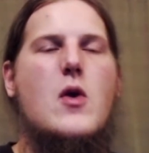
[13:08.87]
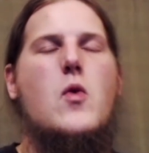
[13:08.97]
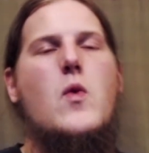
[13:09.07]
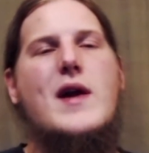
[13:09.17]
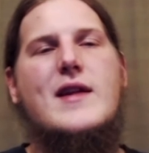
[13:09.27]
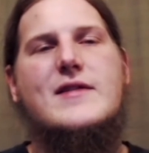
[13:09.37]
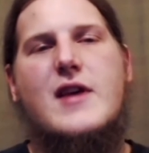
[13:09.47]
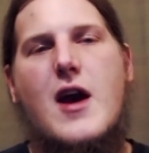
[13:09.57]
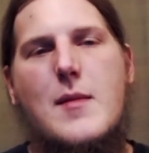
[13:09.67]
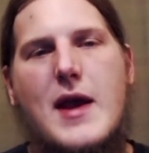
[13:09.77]
when it's
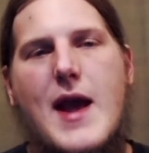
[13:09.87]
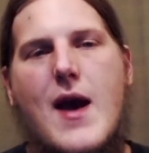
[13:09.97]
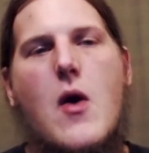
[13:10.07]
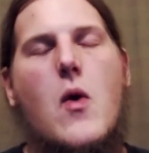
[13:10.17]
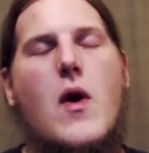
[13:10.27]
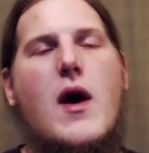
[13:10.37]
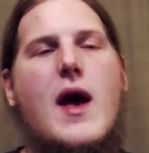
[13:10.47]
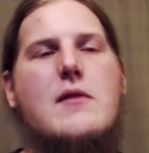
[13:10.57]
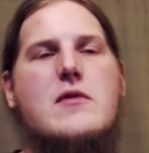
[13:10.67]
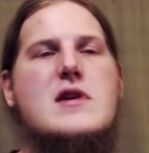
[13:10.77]
coming out,
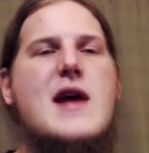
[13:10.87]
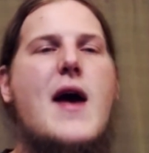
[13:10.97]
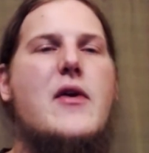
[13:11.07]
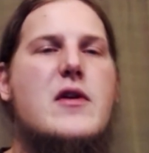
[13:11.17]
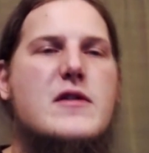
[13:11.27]
every dollar